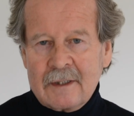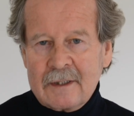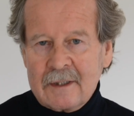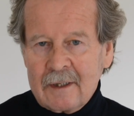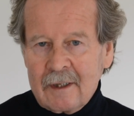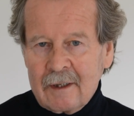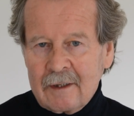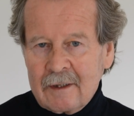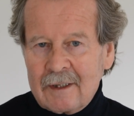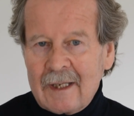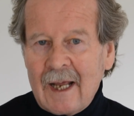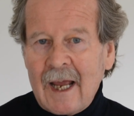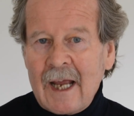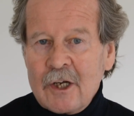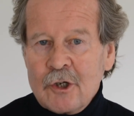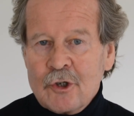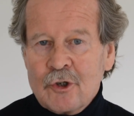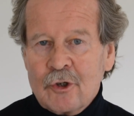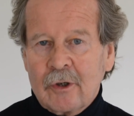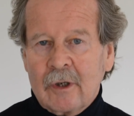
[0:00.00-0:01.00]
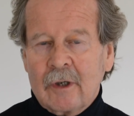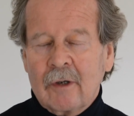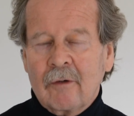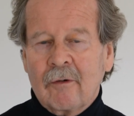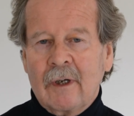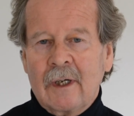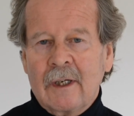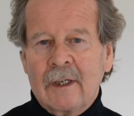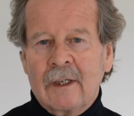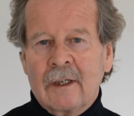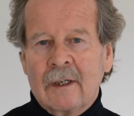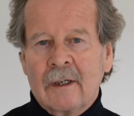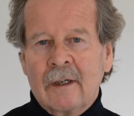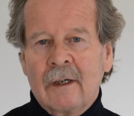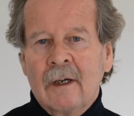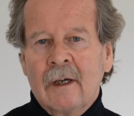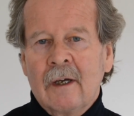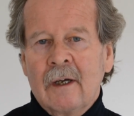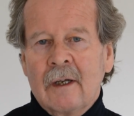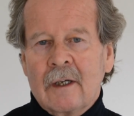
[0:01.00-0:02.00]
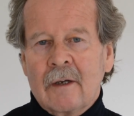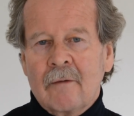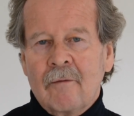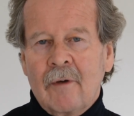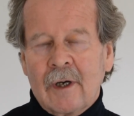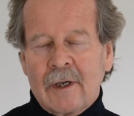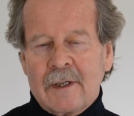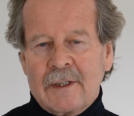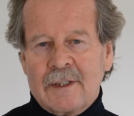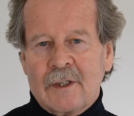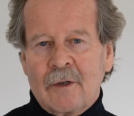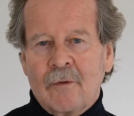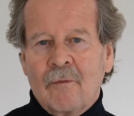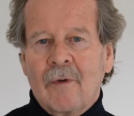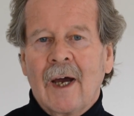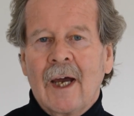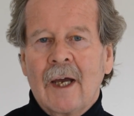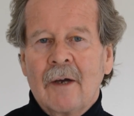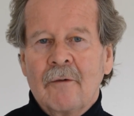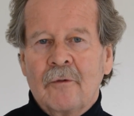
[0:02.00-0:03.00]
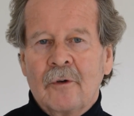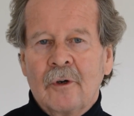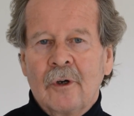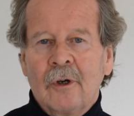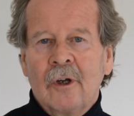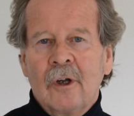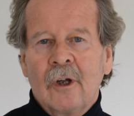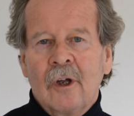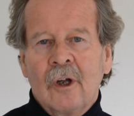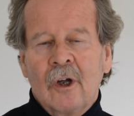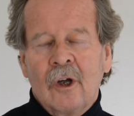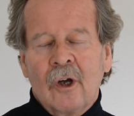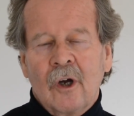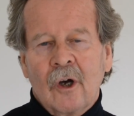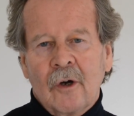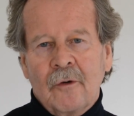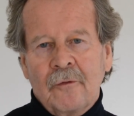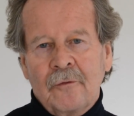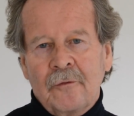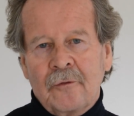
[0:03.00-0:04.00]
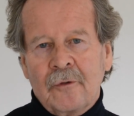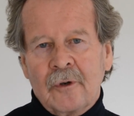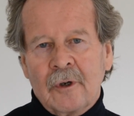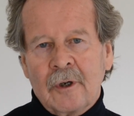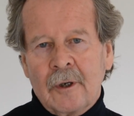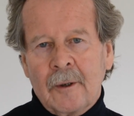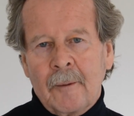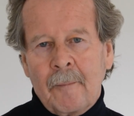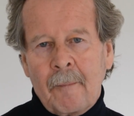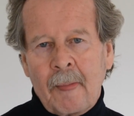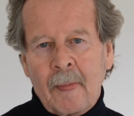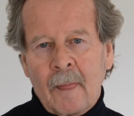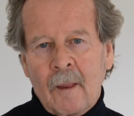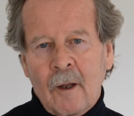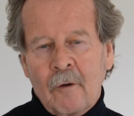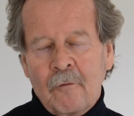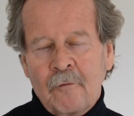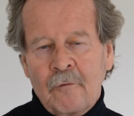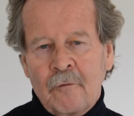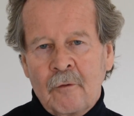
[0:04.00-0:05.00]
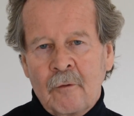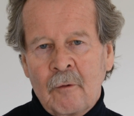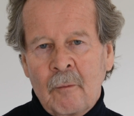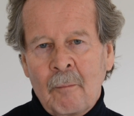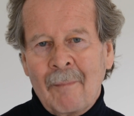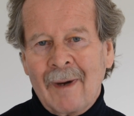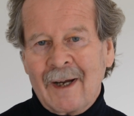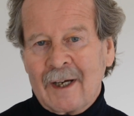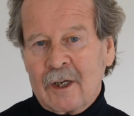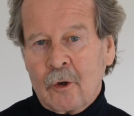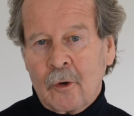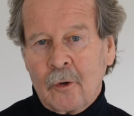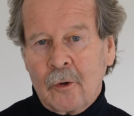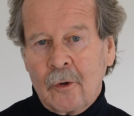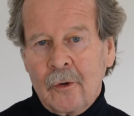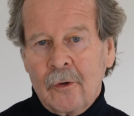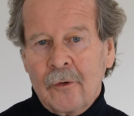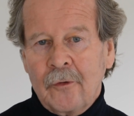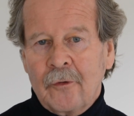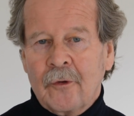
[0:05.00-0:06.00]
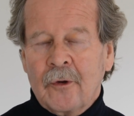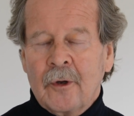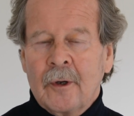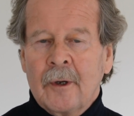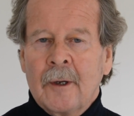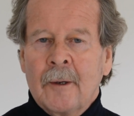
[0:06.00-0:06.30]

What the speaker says: is endangering really the very survival of Mother Earth.